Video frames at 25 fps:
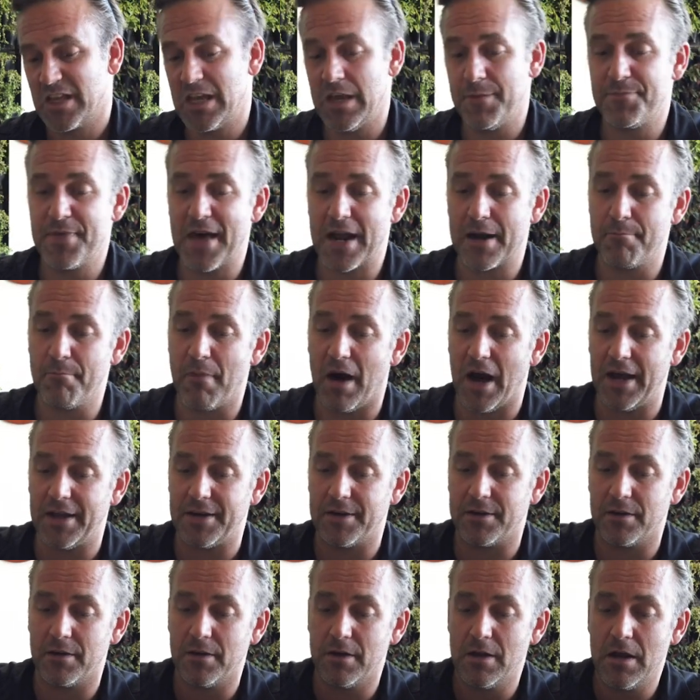Keep that in
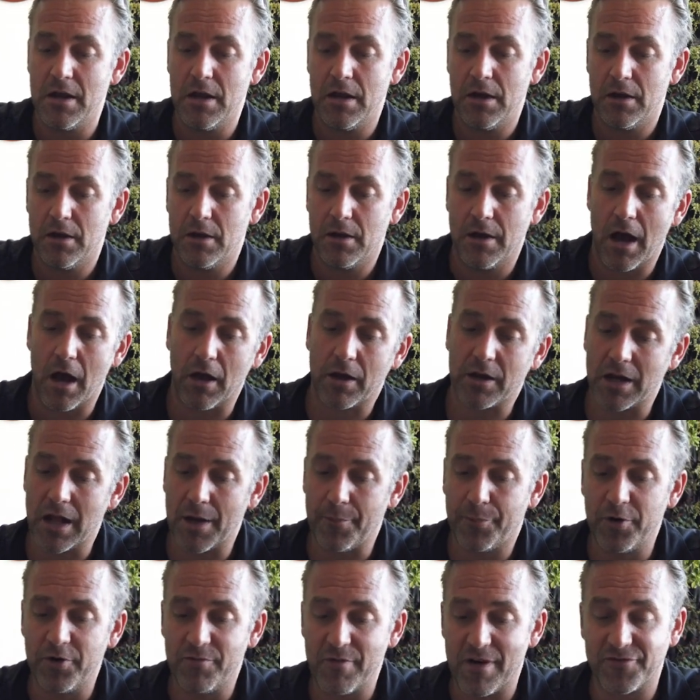mind. How can
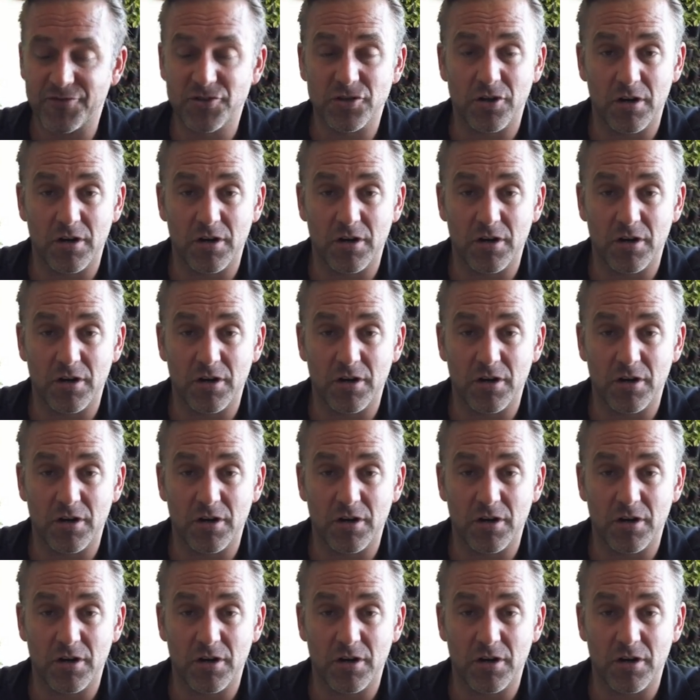I improve my